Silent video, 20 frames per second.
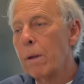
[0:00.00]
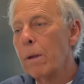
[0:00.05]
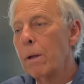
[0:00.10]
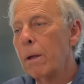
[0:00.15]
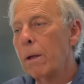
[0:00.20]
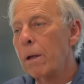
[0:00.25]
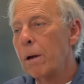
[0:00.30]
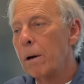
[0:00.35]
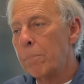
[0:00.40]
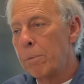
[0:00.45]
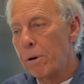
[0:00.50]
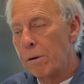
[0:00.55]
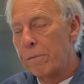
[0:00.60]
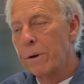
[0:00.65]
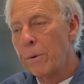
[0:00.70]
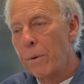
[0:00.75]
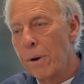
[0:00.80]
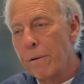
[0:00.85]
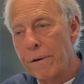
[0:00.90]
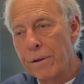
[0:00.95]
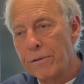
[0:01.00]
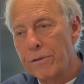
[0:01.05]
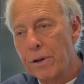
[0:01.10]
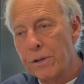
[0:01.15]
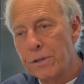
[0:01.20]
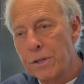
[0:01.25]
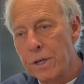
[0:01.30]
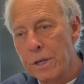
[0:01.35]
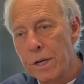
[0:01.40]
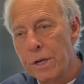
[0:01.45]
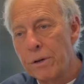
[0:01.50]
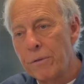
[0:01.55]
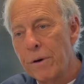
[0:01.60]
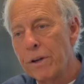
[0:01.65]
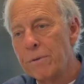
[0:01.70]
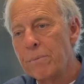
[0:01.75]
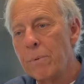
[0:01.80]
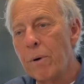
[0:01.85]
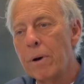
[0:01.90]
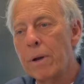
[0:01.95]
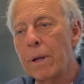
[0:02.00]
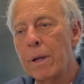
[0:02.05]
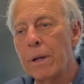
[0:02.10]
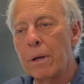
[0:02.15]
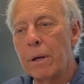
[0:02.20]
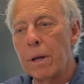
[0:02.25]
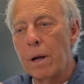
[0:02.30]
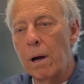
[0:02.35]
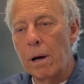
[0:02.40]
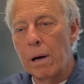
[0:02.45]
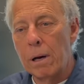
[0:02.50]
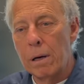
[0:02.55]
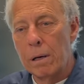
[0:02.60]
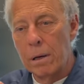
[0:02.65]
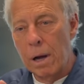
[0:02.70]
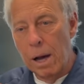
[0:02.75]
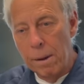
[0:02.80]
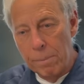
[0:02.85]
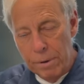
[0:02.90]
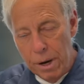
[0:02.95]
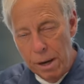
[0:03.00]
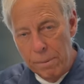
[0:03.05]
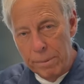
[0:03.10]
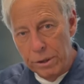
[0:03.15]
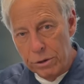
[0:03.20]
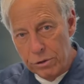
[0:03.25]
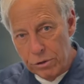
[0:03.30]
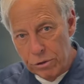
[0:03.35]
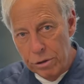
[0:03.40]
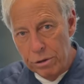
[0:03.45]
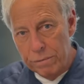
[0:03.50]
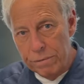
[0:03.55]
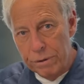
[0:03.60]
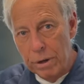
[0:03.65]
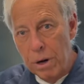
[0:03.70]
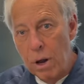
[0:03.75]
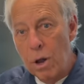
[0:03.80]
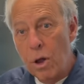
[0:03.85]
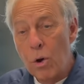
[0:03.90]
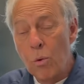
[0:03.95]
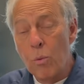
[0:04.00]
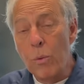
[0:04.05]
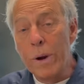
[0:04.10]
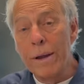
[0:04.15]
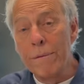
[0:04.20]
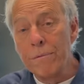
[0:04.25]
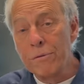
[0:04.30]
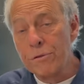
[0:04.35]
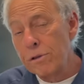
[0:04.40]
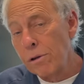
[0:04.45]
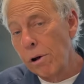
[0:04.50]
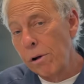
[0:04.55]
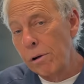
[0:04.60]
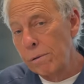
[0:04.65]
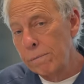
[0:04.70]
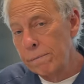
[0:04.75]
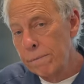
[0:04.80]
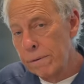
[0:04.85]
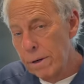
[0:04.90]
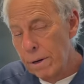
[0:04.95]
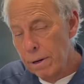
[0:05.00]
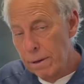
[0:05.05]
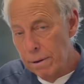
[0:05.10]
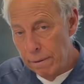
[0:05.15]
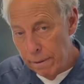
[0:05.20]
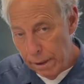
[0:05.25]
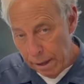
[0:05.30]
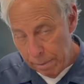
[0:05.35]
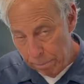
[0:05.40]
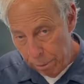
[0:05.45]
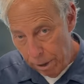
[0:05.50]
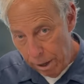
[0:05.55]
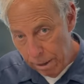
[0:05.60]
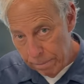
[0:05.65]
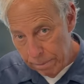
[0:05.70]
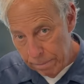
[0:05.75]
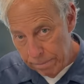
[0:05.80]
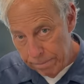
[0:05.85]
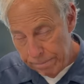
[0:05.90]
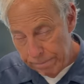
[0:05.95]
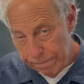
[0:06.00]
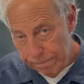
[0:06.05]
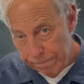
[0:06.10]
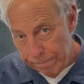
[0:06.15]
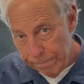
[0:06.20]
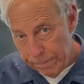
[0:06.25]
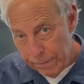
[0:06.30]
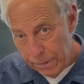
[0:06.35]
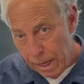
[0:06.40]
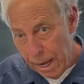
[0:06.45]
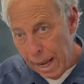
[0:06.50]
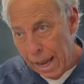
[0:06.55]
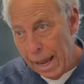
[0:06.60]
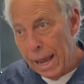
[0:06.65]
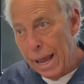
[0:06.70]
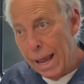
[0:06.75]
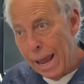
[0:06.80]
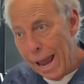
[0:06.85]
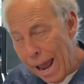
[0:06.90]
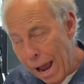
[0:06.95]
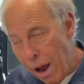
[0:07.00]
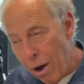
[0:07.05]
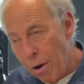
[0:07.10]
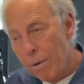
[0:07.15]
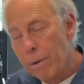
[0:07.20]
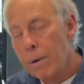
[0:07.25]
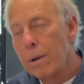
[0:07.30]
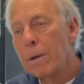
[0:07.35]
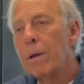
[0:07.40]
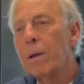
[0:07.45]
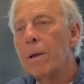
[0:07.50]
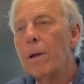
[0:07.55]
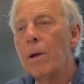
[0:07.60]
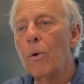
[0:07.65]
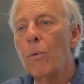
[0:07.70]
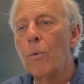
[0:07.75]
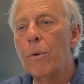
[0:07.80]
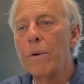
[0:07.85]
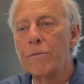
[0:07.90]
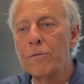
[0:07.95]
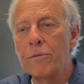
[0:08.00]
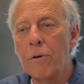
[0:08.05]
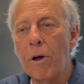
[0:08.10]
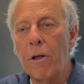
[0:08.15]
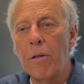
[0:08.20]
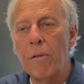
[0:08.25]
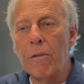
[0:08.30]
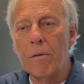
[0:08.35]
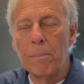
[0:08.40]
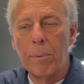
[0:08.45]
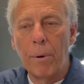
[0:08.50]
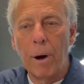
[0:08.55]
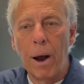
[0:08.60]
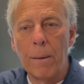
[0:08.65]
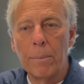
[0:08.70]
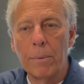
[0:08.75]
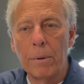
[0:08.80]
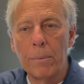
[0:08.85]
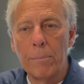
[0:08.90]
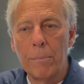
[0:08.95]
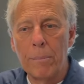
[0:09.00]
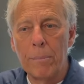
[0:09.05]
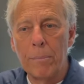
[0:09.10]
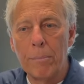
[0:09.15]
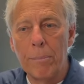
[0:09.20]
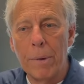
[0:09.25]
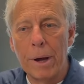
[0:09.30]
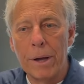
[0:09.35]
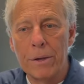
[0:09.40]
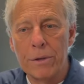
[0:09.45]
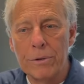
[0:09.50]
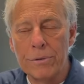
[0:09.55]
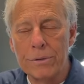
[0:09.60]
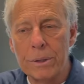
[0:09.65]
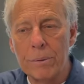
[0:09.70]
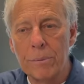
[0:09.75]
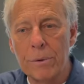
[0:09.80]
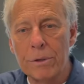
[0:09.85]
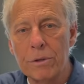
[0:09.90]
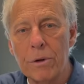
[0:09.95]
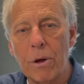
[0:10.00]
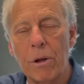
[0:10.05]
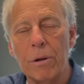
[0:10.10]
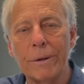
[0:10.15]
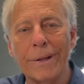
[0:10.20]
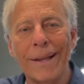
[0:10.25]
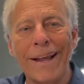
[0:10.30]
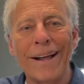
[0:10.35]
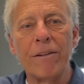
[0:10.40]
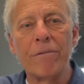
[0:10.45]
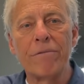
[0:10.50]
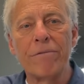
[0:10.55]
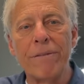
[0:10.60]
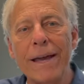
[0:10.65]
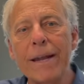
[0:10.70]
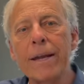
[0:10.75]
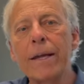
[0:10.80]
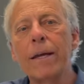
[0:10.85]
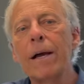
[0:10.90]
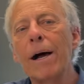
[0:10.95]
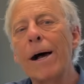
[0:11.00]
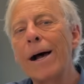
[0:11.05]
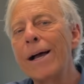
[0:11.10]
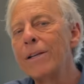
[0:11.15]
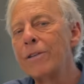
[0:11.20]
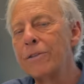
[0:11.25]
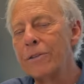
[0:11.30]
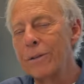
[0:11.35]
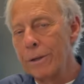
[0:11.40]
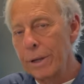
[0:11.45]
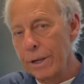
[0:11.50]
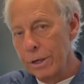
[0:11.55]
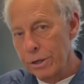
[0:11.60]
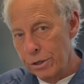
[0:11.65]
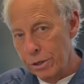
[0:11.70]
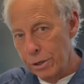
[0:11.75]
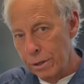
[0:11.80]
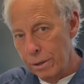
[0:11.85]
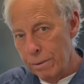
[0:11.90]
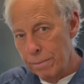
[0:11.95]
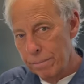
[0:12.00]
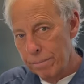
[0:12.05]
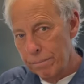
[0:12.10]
in our perfect wave SACD transport, in our upcoming server, we have solved that problem. How? We've solved the problem by using what's called galvanic isolation.